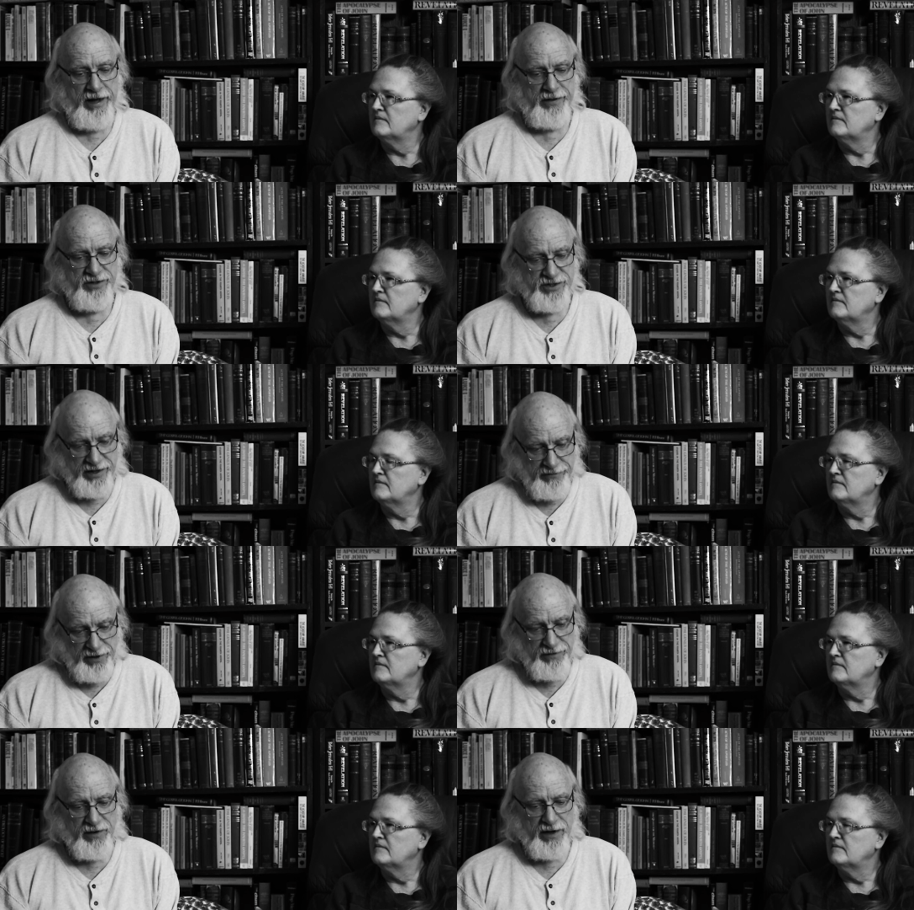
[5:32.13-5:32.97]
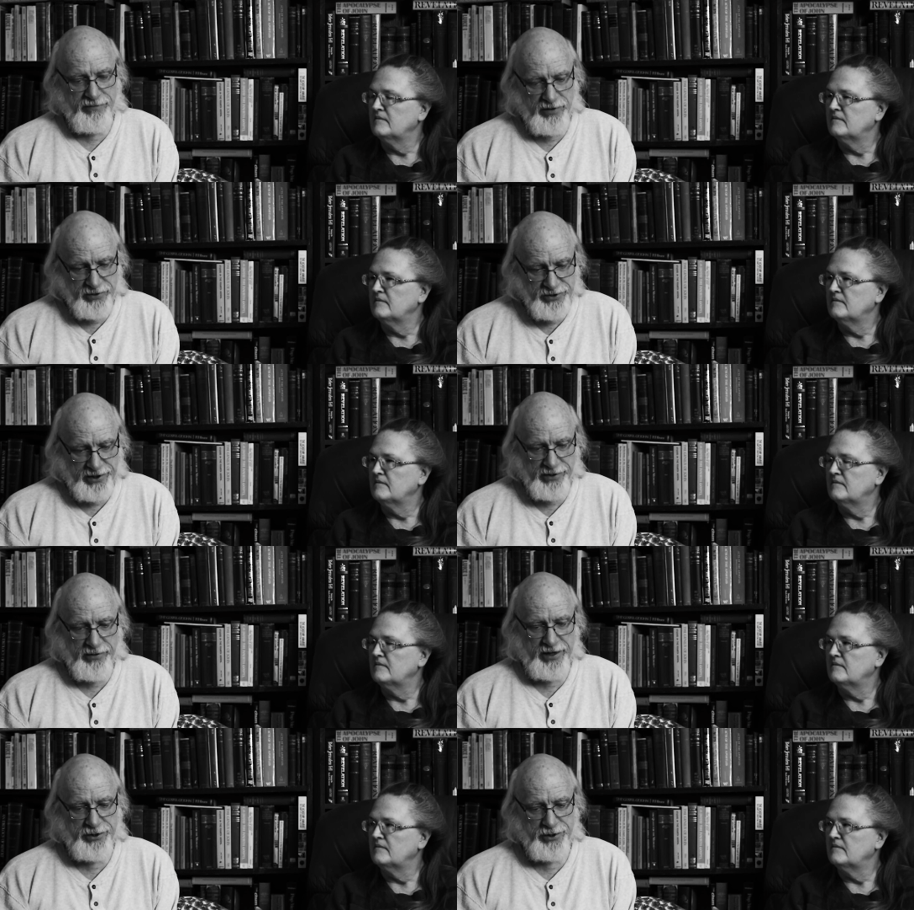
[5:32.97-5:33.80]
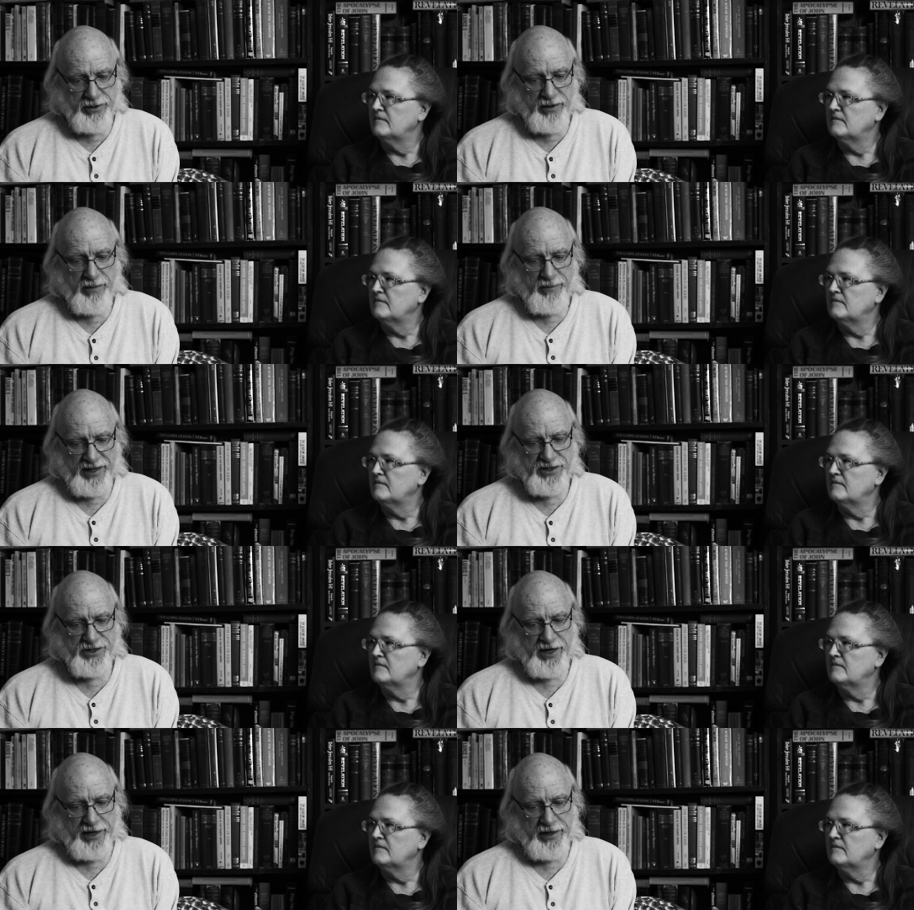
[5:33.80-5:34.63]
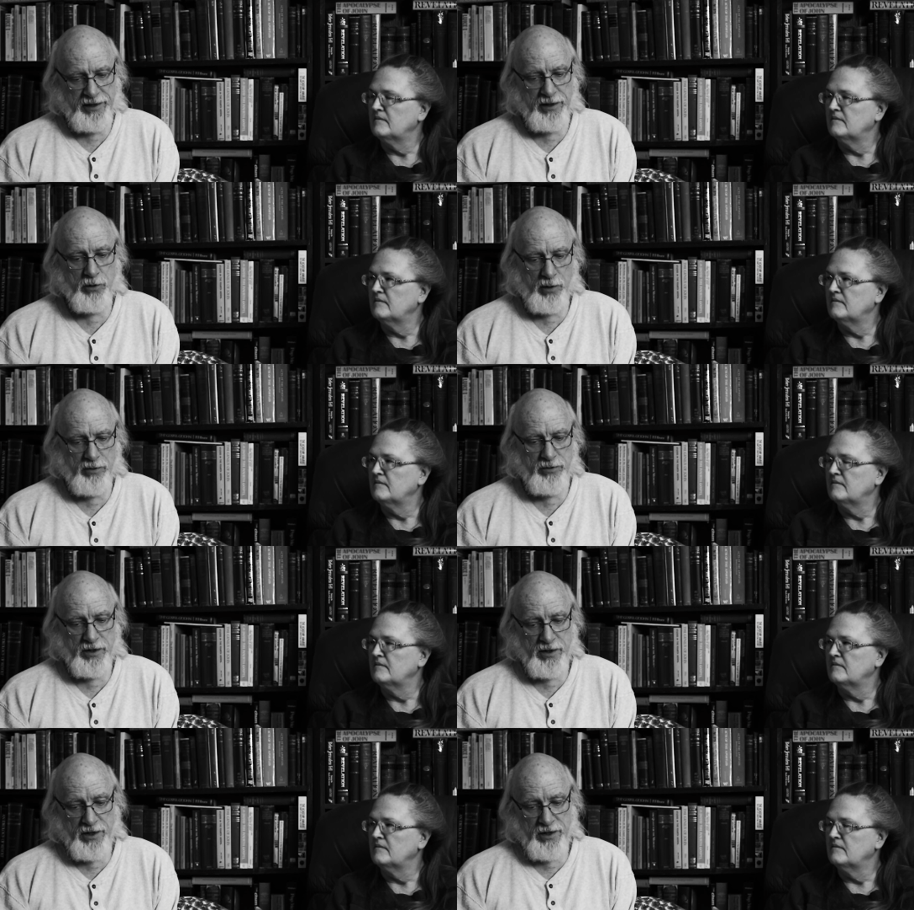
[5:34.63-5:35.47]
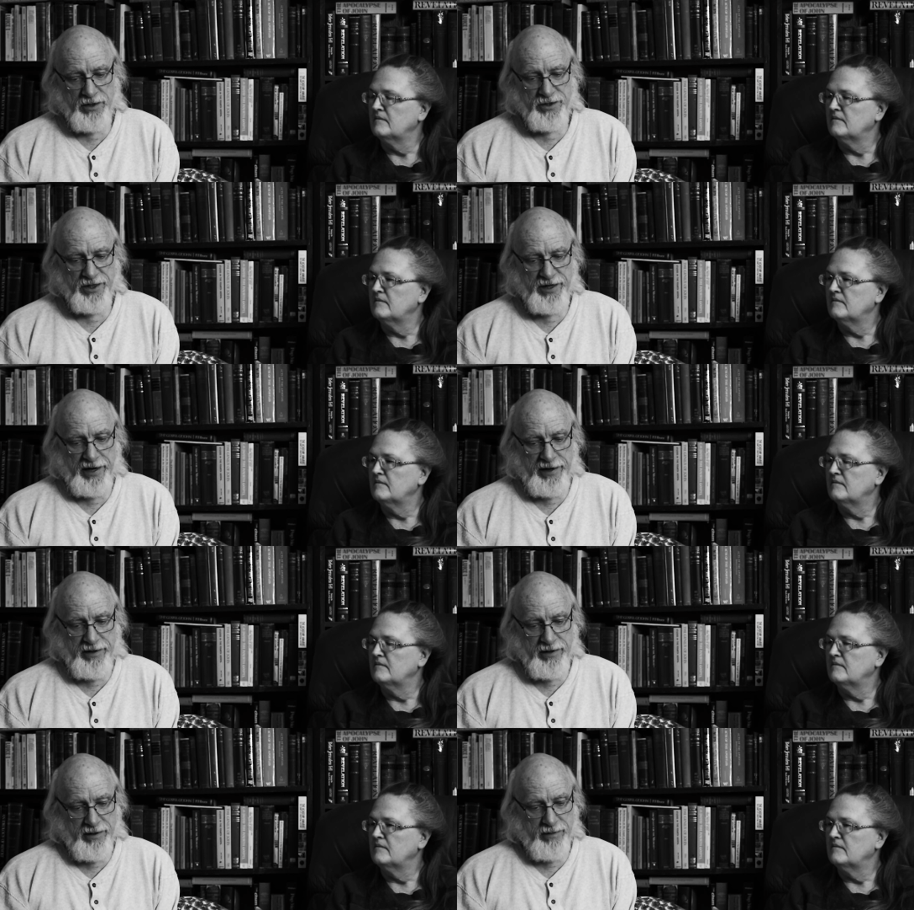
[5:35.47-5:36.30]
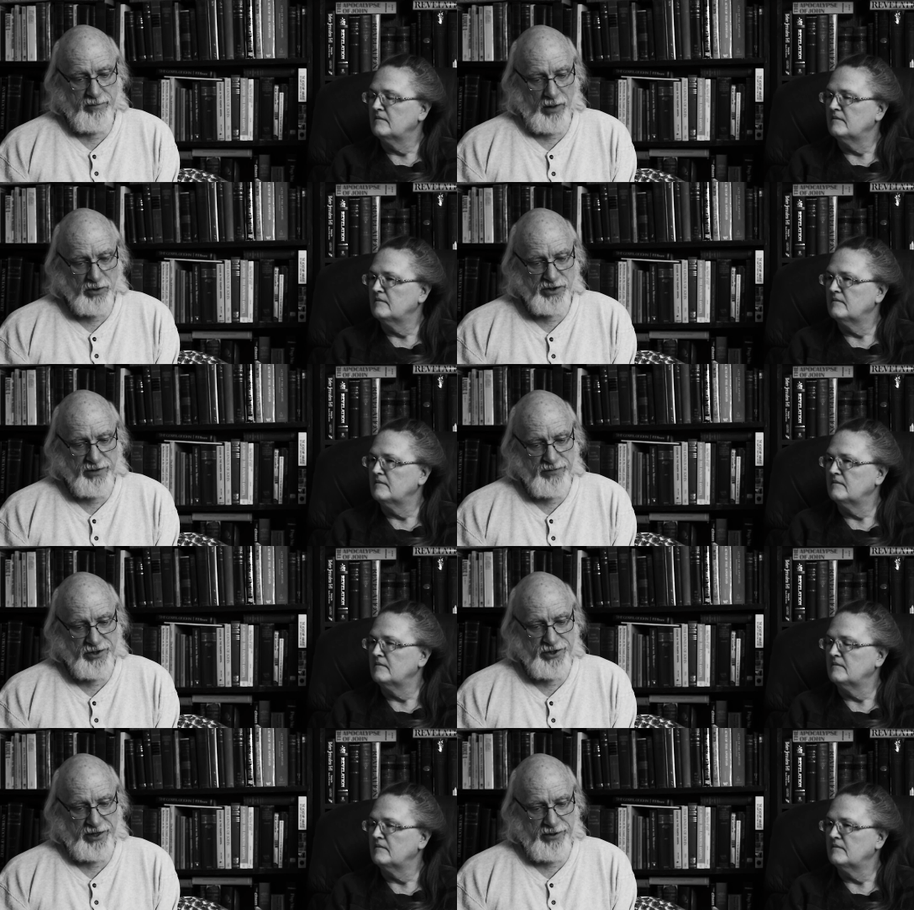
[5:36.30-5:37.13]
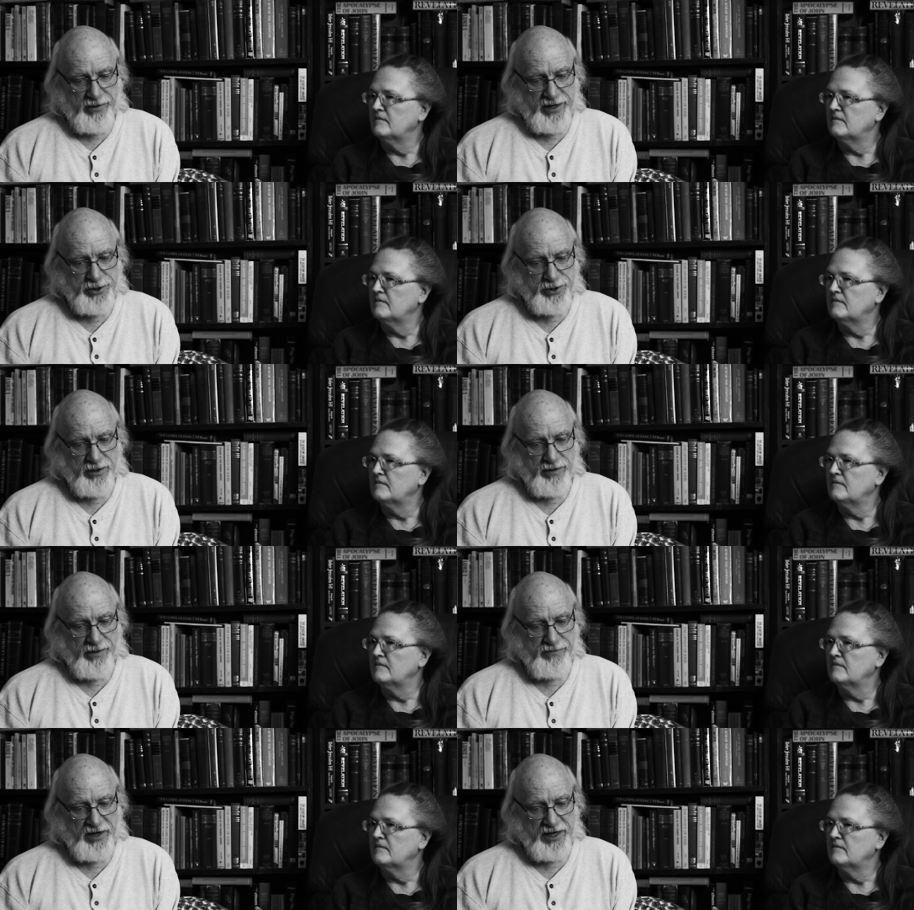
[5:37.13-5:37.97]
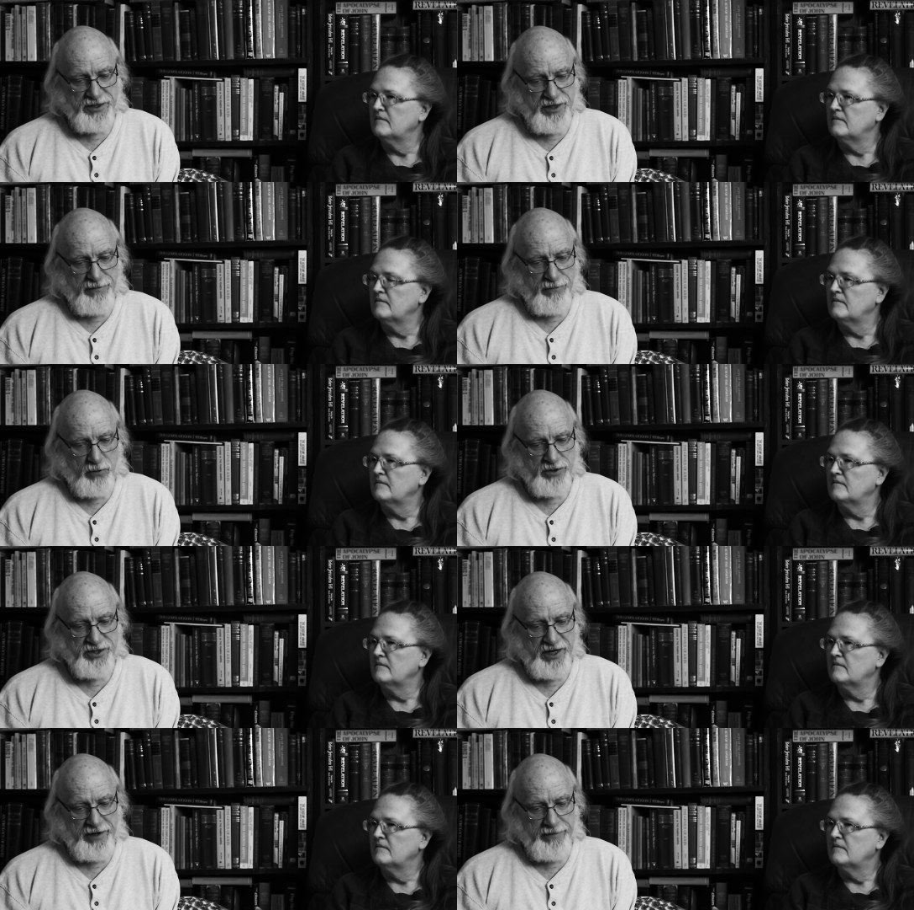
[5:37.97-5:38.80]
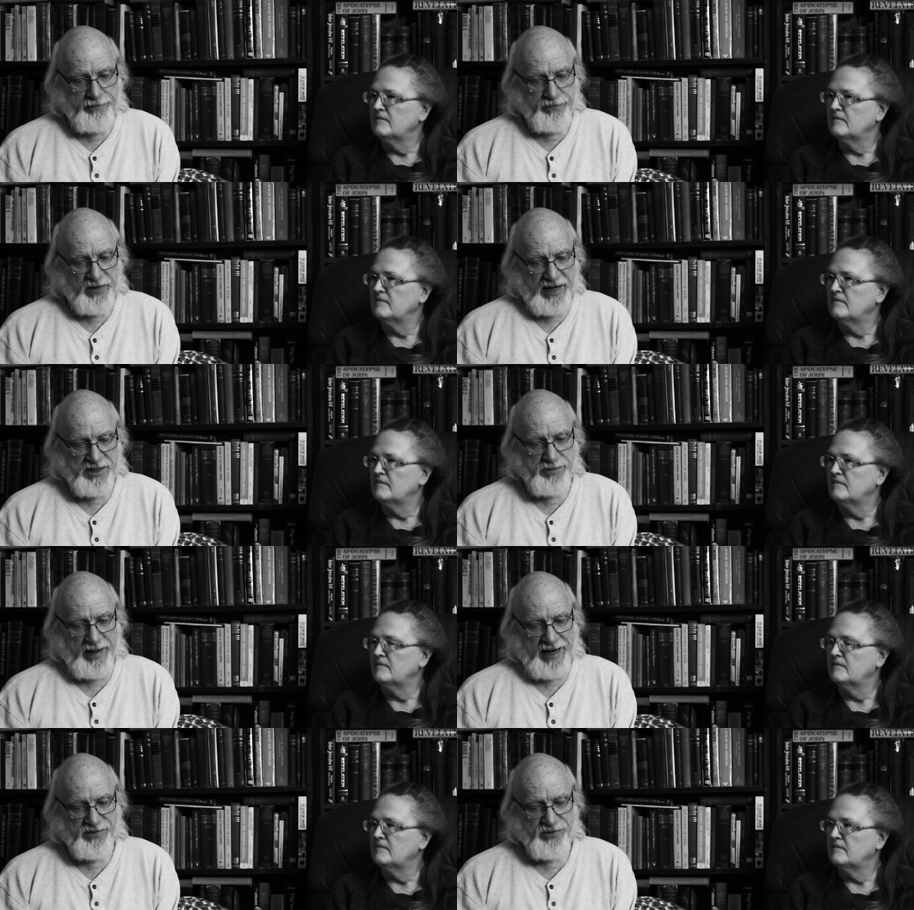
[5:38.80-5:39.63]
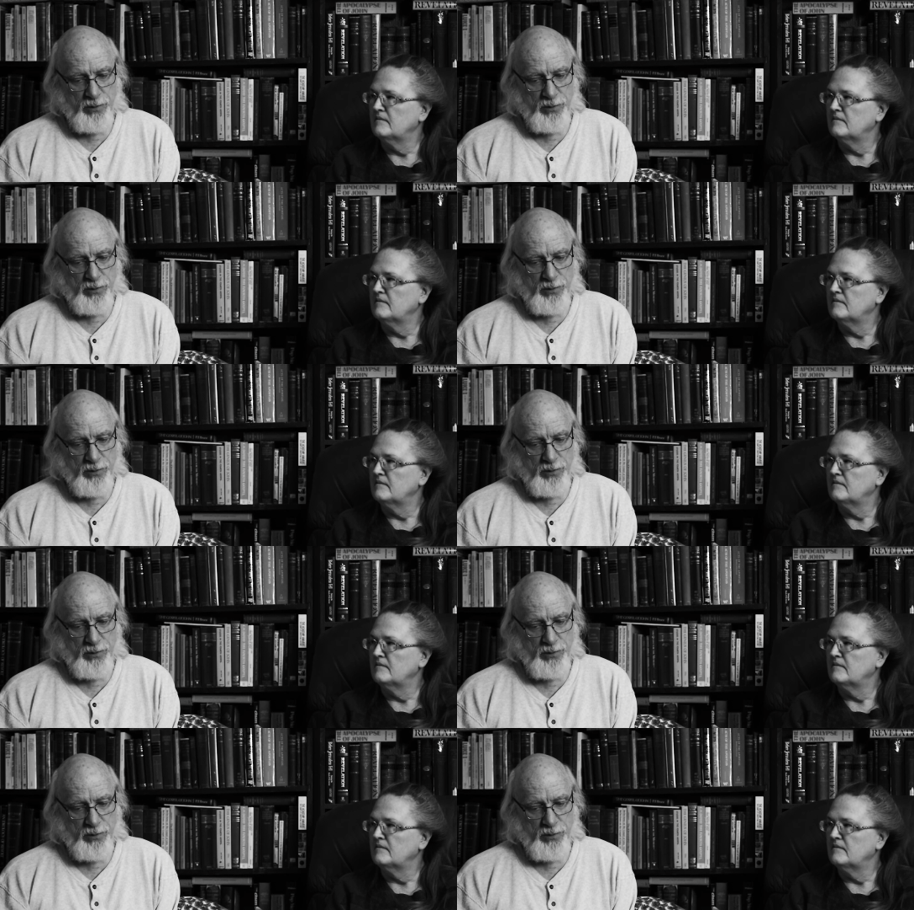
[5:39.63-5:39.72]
Speaker 1: and the 75-year generation by saying, quote, today, most of the generation of 1914 has passed